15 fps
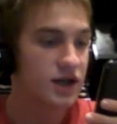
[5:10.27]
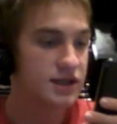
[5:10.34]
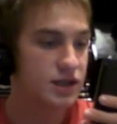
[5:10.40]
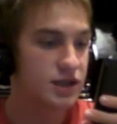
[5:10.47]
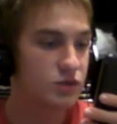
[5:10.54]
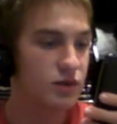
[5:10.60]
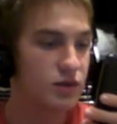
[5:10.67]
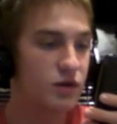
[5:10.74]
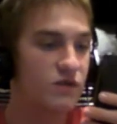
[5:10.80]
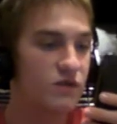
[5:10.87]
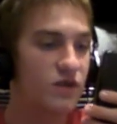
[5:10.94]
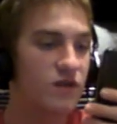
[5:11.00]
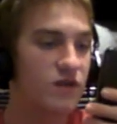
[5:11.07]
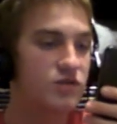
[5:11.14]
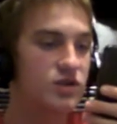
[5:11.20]
Daniel Perry
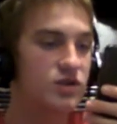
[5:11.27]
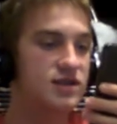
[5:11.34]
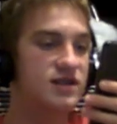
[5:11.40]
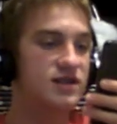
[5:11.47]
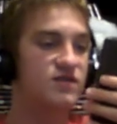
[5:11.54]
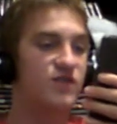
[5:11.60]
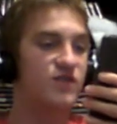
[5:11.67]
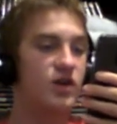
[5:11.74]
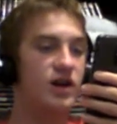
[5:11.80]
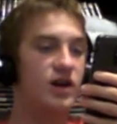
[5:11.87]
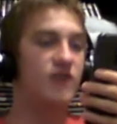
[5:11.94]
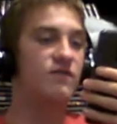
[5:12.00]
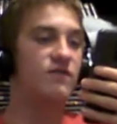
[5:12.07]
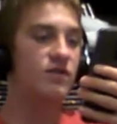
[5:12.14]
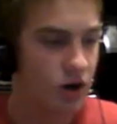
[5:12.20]

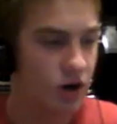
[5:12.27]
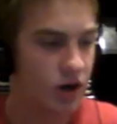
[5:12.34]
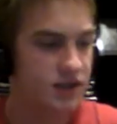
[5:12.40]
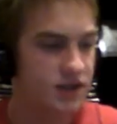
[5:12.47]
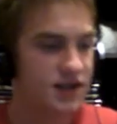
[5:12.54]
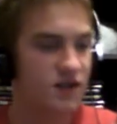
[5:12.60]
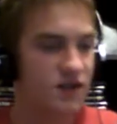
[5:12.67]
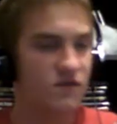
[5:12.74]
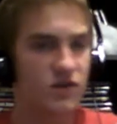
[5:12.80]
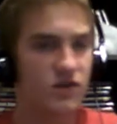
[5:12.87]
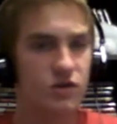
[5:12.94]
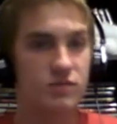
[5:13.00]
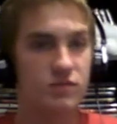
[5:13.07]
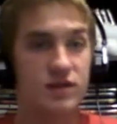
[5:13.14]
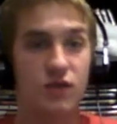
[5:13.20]
5265, Isaac
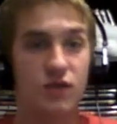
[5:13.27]
Films.